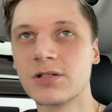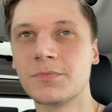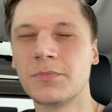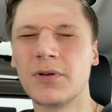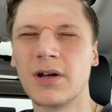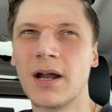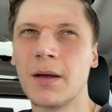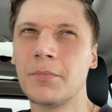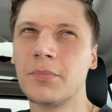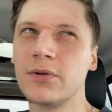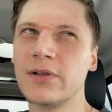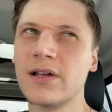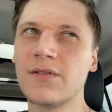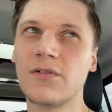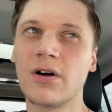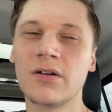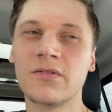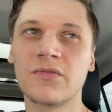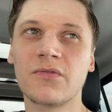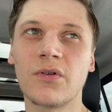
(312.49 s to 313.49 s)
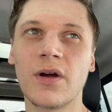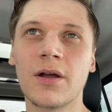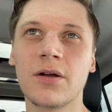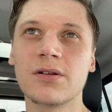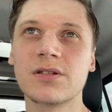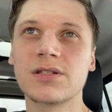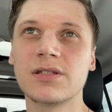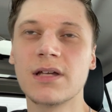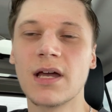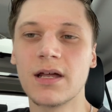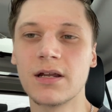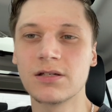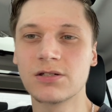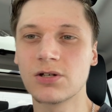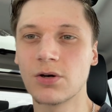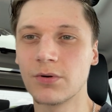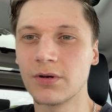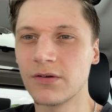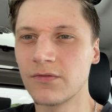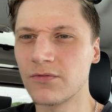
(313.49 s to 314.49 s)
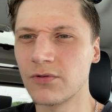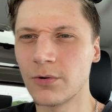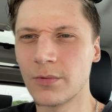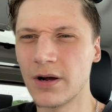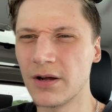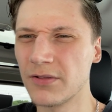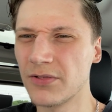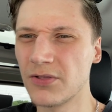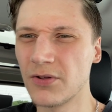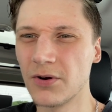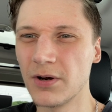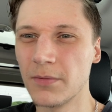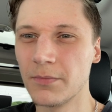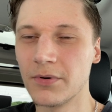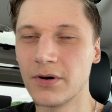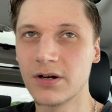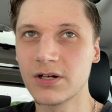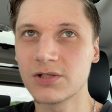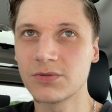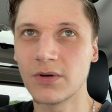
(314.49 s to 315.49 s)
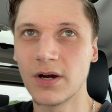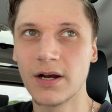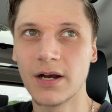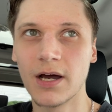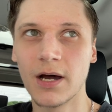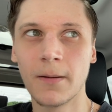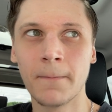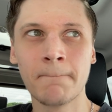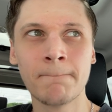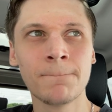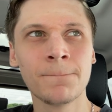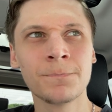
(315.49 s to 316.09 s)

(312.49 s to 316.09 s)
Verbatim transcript: but I believe on FragranceNet it's going for around 30 bucks right now.